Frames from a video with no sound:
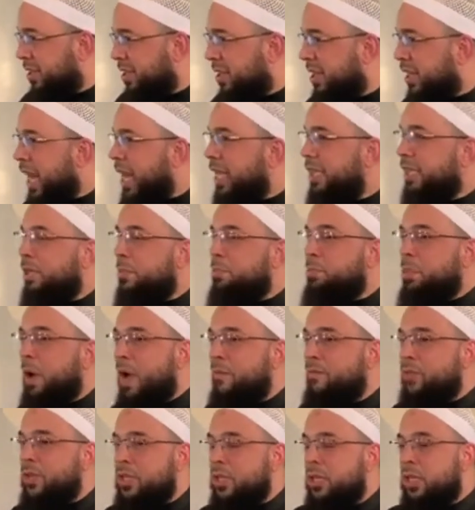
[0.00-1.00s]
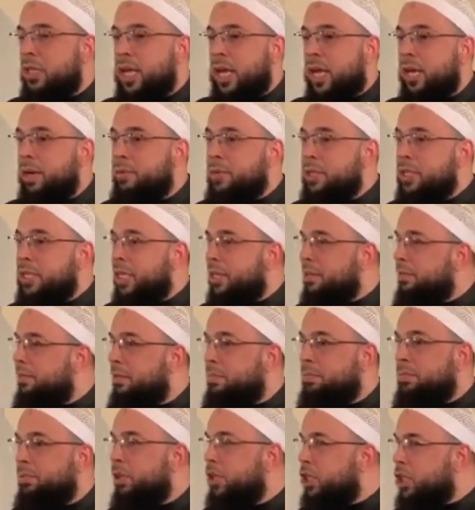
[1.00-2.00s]
Like the Prophet sallallahu alaihi wasallam
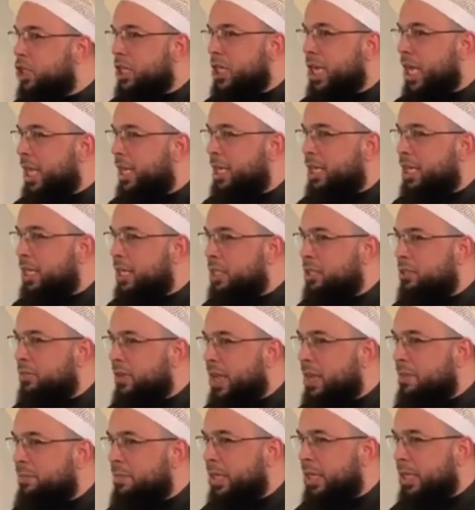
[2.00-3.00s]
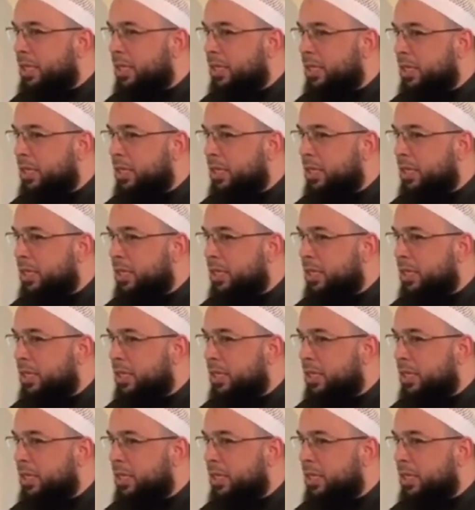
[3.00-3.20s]
appreciated his family.